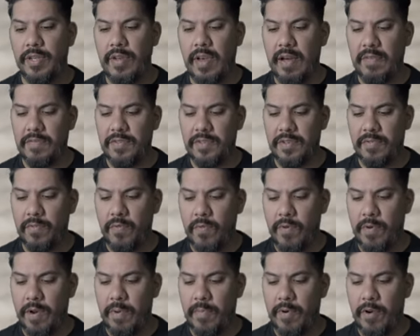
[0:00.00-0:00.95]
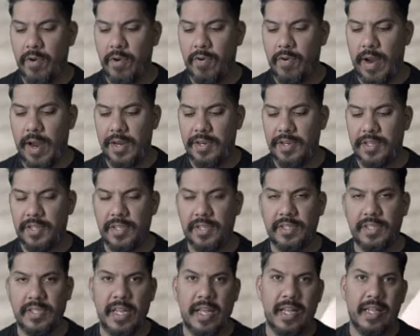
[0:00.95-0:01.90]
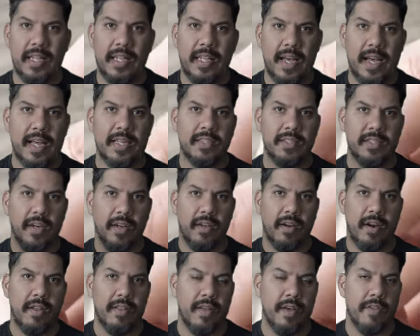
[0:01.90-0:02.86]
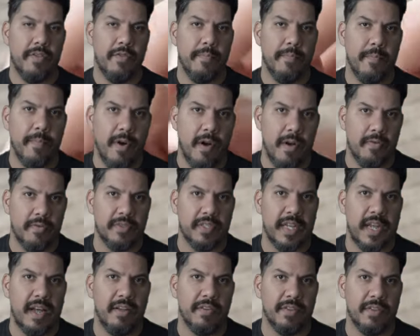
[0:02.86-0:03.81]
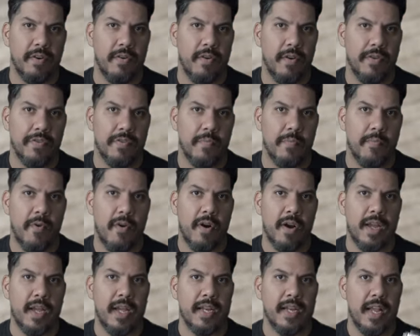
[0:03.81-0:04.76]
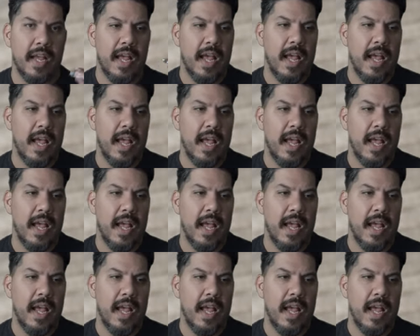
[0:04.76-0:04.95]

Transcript: You have to worry about crashing this thing less than a lot of the other models out there on the market.